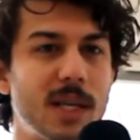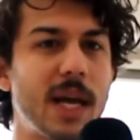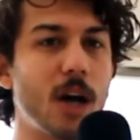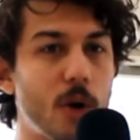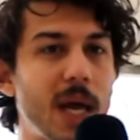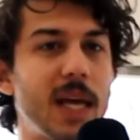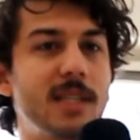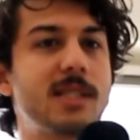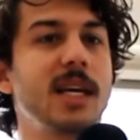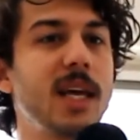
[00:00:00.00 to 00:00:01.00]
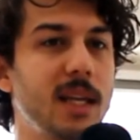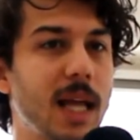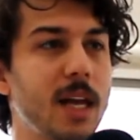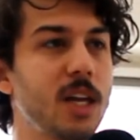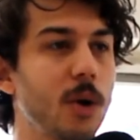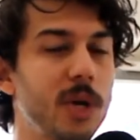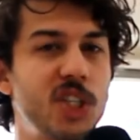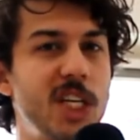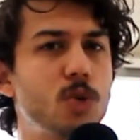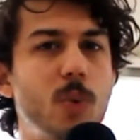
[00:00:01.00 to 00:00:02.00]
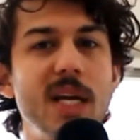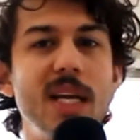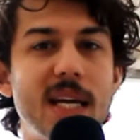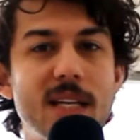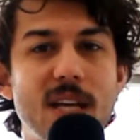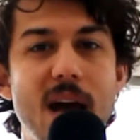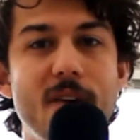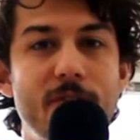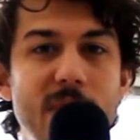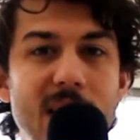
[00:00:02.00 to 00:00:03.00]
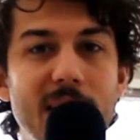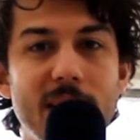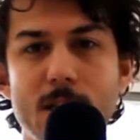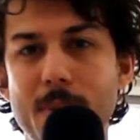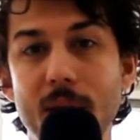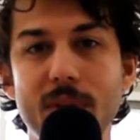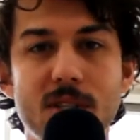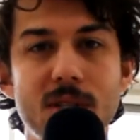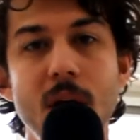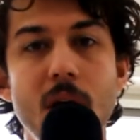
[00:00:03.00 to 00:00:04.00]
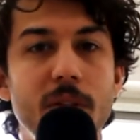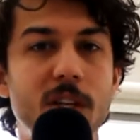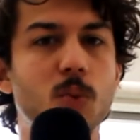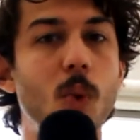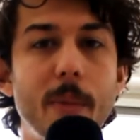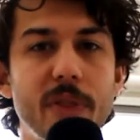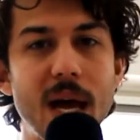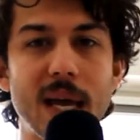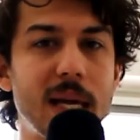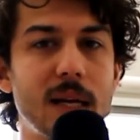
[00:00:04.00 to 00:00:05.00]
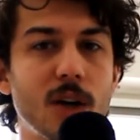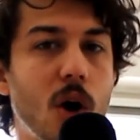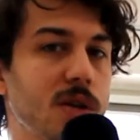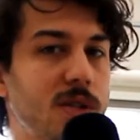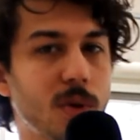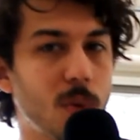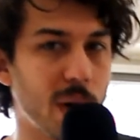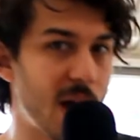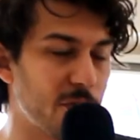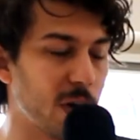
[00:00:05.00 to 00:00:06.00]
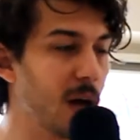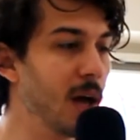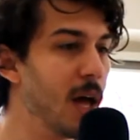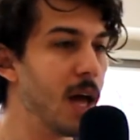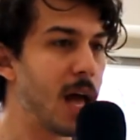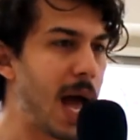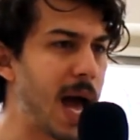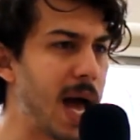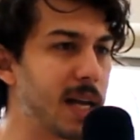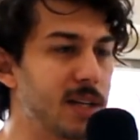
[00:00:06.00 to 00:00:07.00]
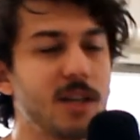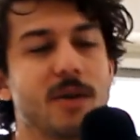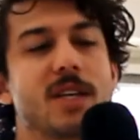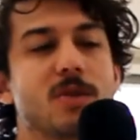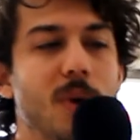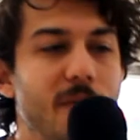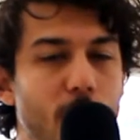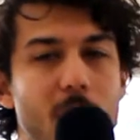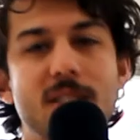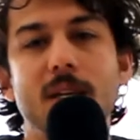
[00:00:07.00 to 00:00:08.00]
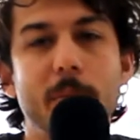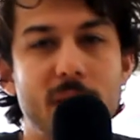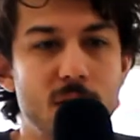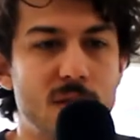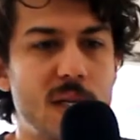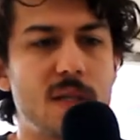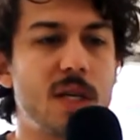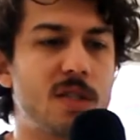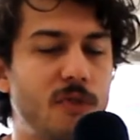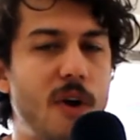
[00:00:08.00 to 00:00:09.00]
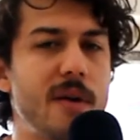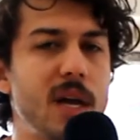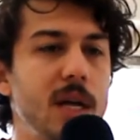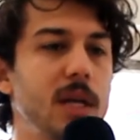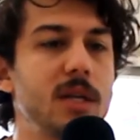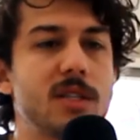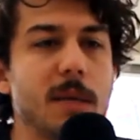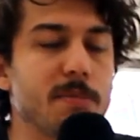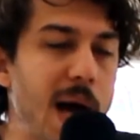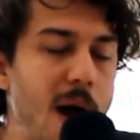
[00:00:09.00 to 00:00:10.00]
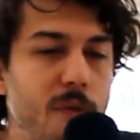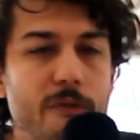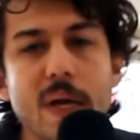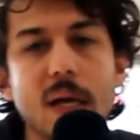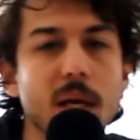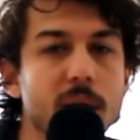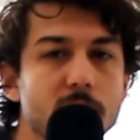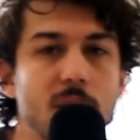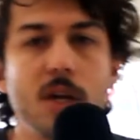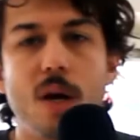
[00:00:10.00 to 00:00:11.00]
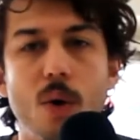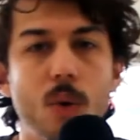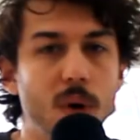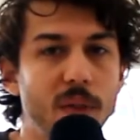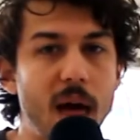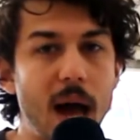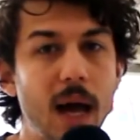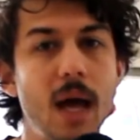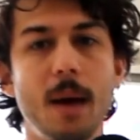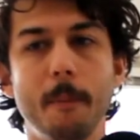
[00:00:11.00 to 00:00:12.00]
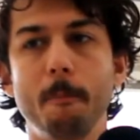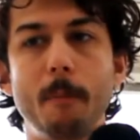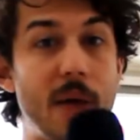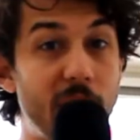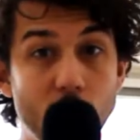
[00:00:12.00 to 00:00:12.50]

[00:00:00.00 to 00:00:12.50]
it's like, okay, he's thinking that, you know, she's reading his kind of feelings about this woman that he lost or whatever. And, you know, he doesn't want to voice it because it's very deep down feelings and, you know, all of that. And